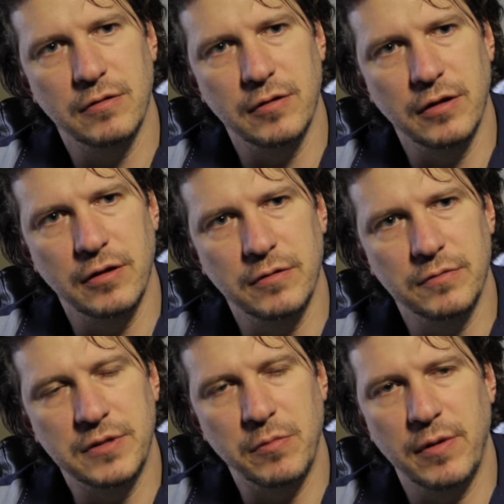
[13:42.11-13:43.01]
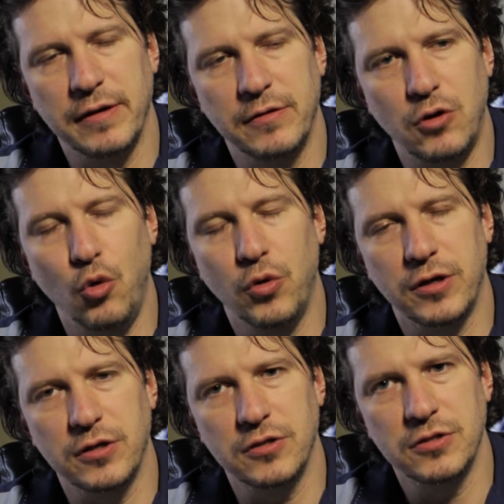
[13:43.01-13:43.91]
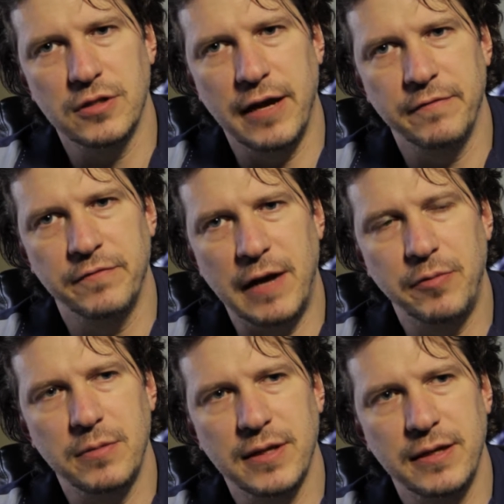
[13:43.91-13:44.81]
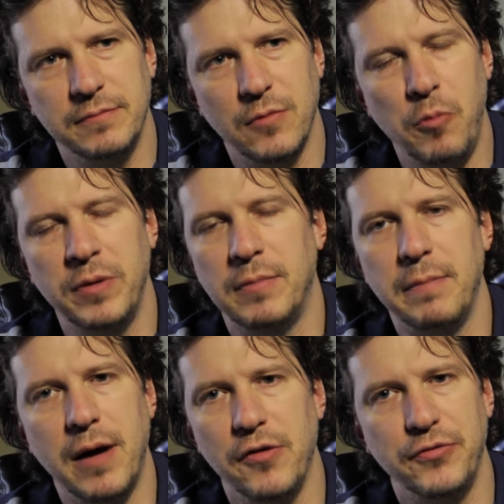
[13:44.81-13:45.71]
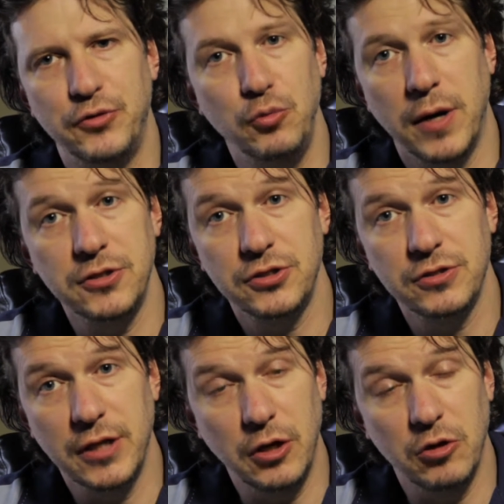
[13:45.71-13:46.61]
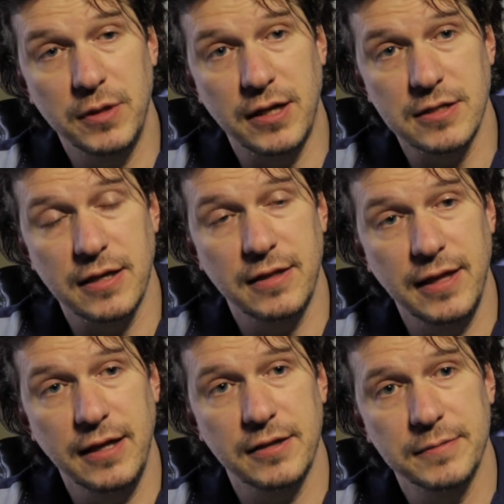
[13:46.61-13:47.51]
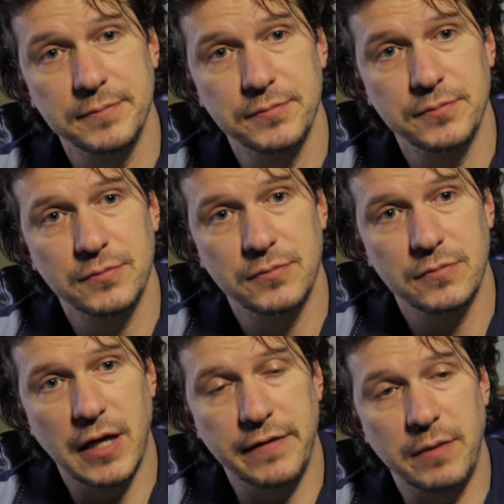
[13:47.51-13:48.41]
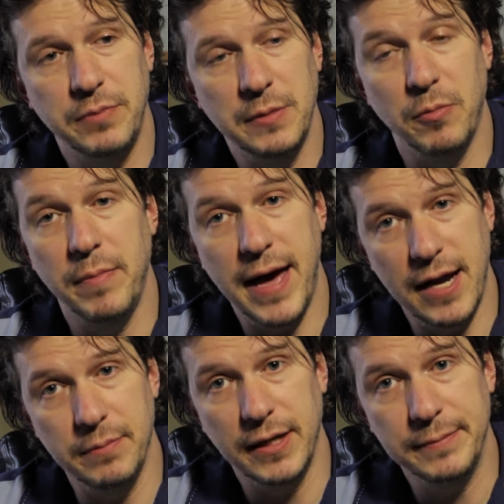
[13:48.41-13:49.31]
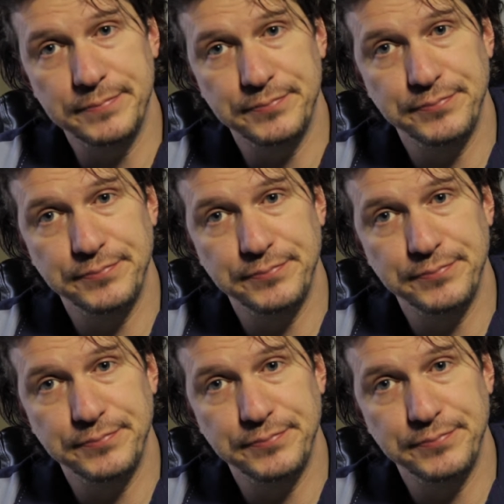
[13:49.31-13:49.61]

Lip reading: some of my coworkers, I probably opened my mouth too much, you know, because I think I've got people mad at me,